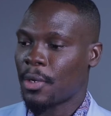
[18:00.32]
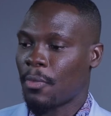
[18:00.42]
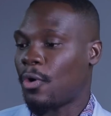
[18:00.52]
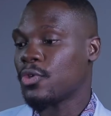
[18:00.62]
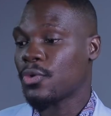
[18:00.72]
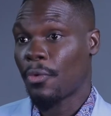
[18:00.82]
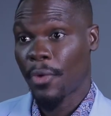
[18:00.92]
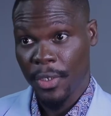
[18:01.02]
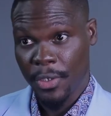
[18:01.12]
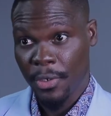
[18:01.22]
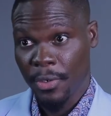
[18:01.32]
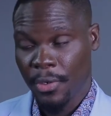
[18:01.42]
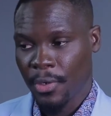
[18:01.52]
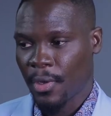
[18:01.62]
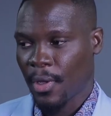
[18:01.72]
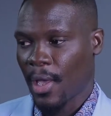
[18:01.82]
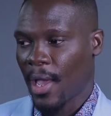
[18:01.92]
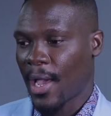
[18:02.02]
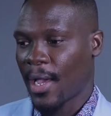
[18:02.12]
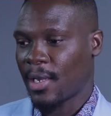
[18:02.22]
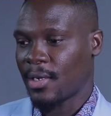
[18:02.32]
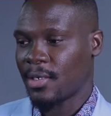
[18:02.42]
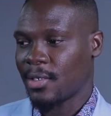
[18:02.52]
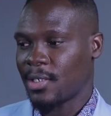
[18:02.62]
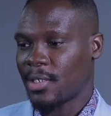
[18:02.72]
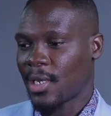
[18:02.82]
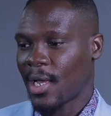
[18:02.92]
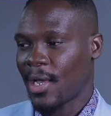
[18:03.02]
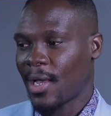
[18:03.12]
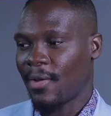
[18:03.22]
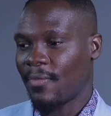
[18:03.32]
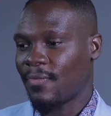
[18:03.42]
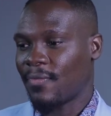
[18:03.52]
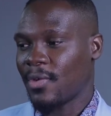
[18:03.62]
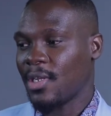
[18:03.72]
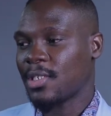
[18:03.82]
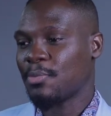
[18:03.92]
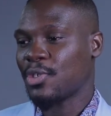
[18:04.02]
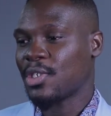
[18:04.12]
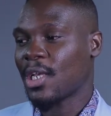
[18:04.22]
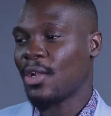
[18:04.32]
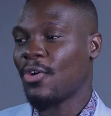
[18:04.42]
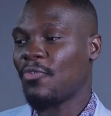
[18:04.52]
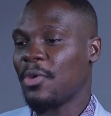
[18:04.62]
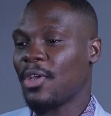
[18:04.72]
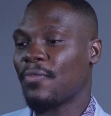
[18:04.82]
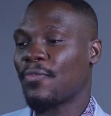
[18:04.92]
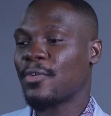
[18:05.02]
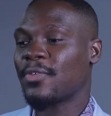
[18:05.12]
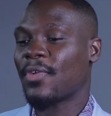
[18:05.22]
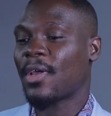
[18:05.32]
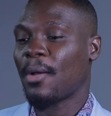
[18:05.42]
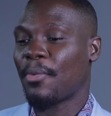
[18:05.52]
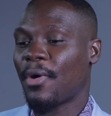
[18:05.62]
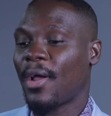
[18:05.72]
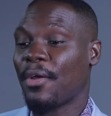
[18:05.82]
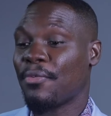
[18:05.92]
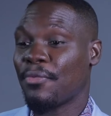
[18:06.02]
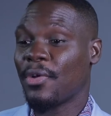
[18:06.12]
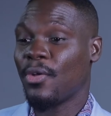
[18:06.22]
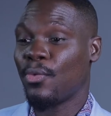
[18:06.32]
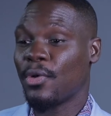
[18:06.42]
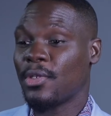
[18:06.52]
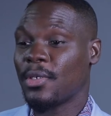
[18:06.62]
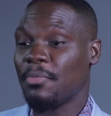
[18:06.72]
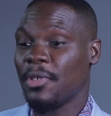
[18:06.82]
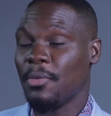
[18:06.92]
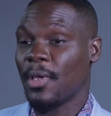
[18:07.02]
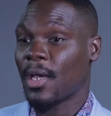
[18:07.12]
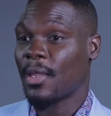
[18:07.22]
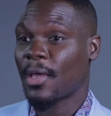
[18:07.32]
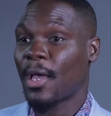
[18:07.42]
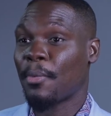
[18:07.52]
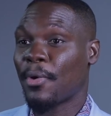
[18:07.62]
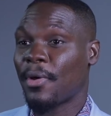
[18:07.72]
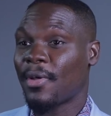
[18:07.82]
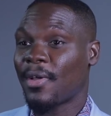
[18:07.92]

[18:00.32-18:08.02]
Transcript: I'm also a writer. And in as much as I love being in front of the camera, I really want to be behind the camera.